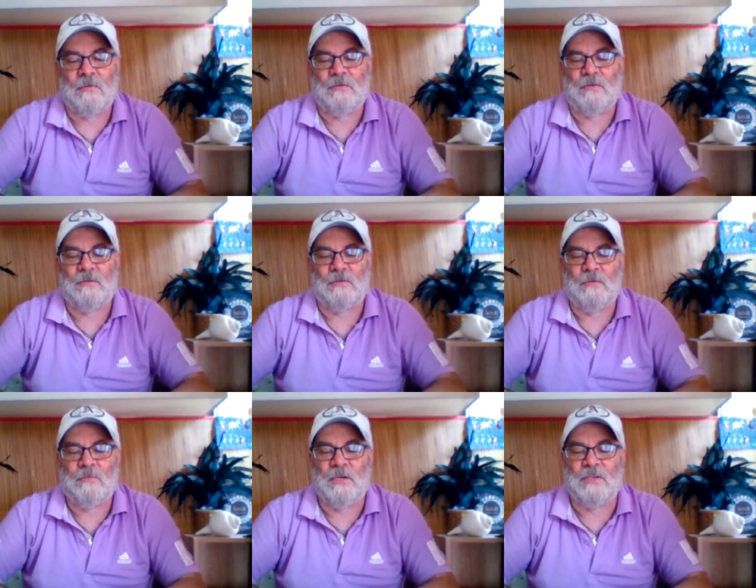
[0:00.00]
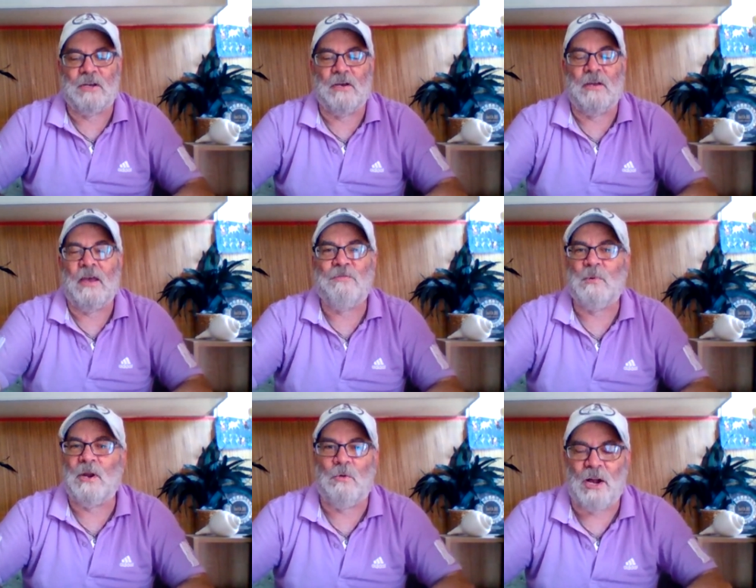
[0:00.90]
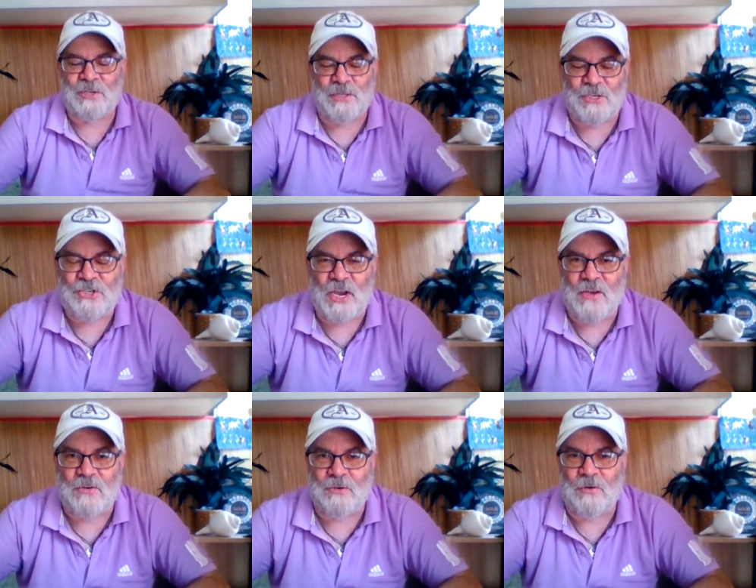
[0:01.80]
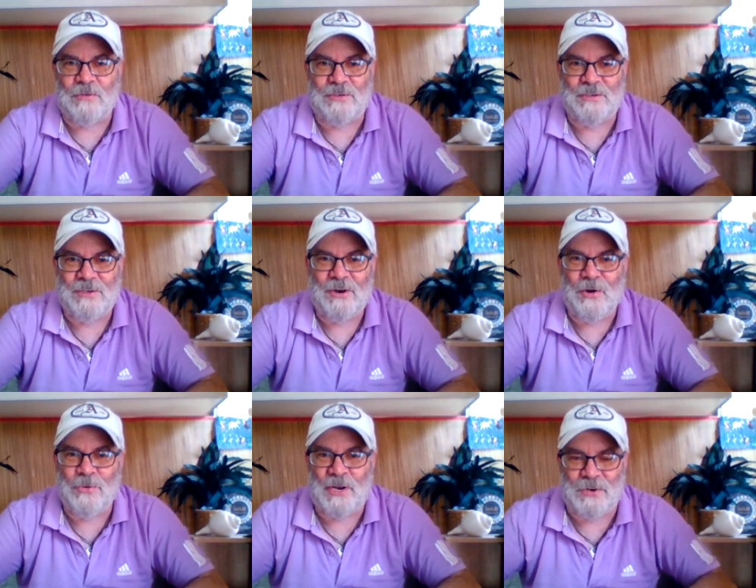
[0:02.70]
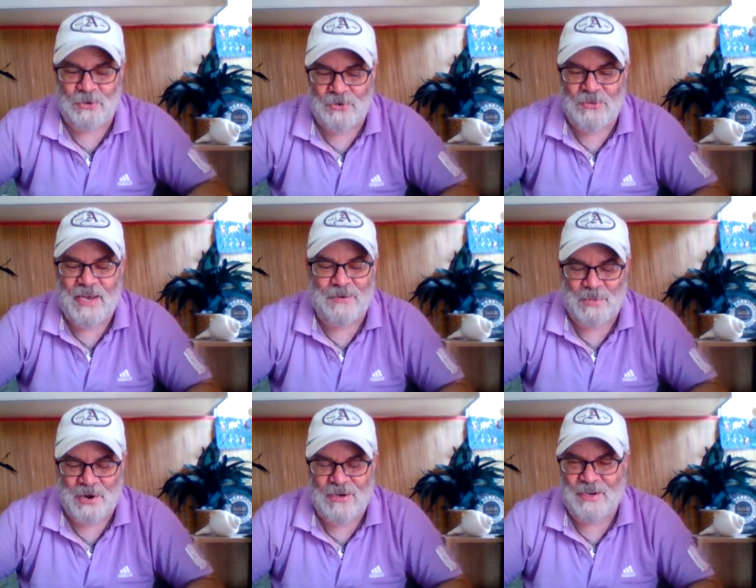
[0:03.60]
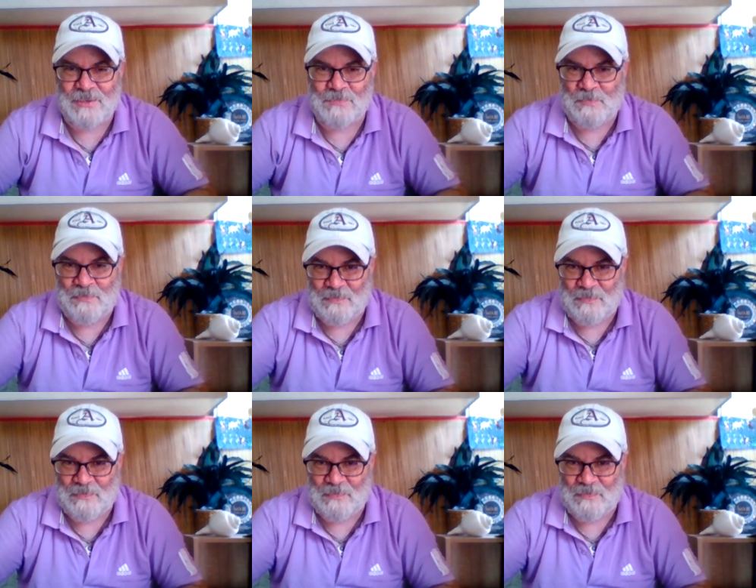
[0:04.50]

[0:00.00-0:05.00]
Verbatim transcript: Yes. But uh, well, everybody I'm watching glad... this channel already knew that America's